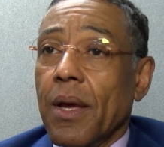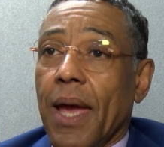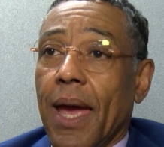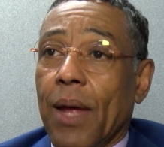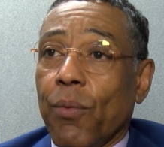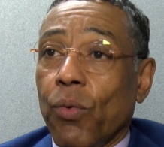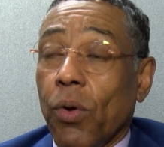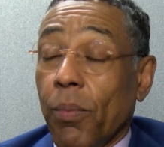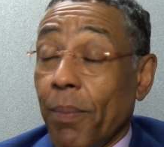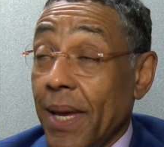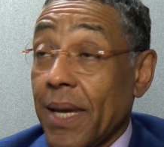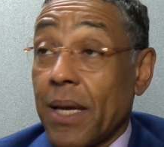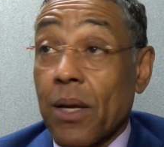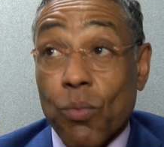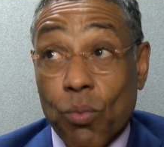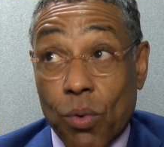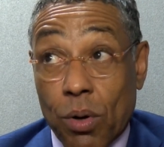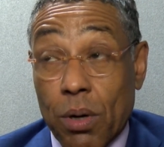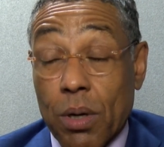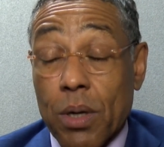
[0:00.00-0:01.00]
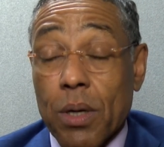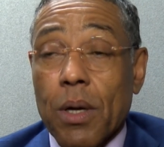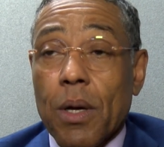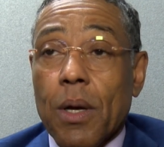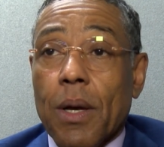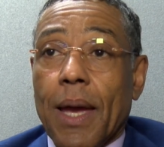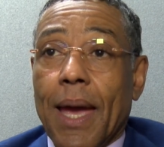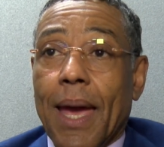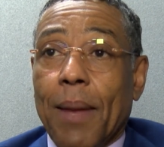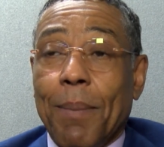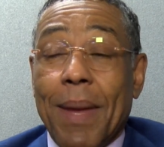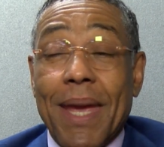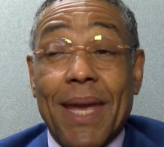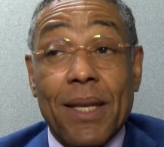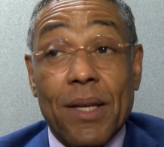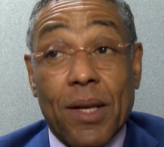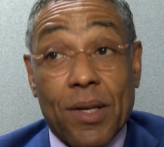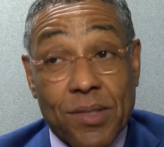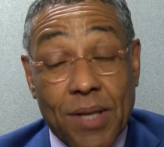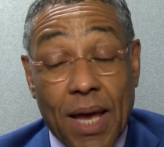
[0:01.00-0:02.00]
and will make it work and make
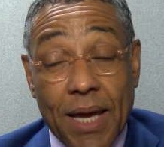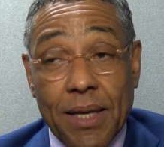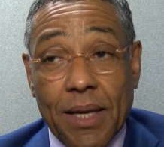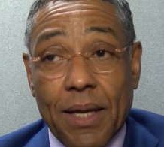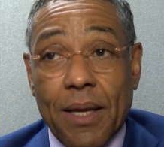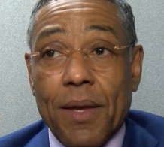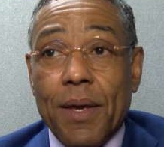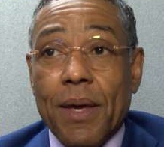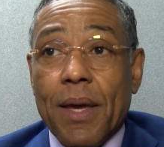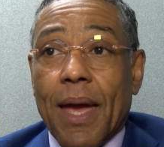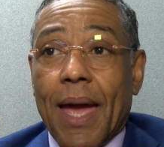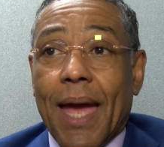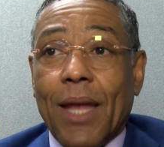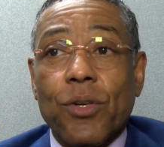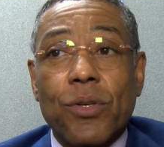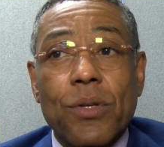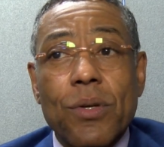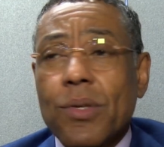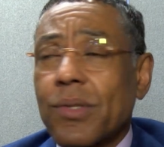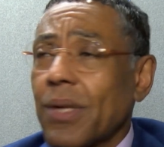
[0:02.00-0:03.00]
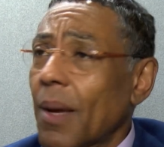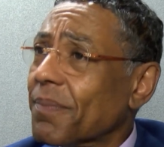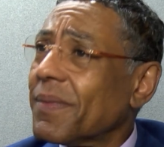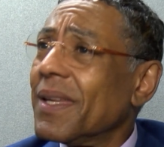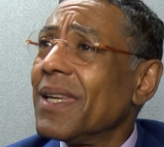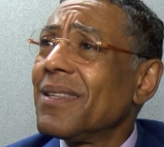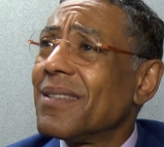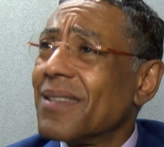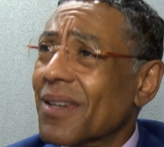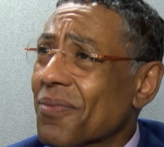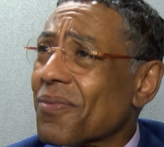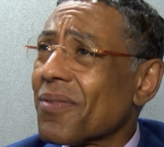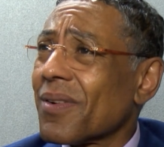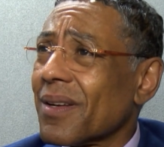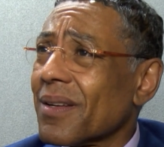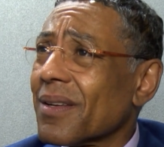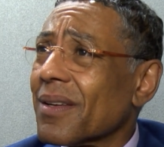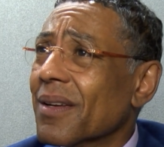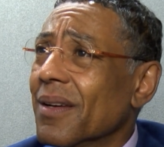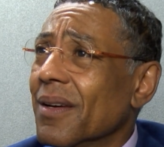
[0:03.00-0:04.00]
it exciting and do something different.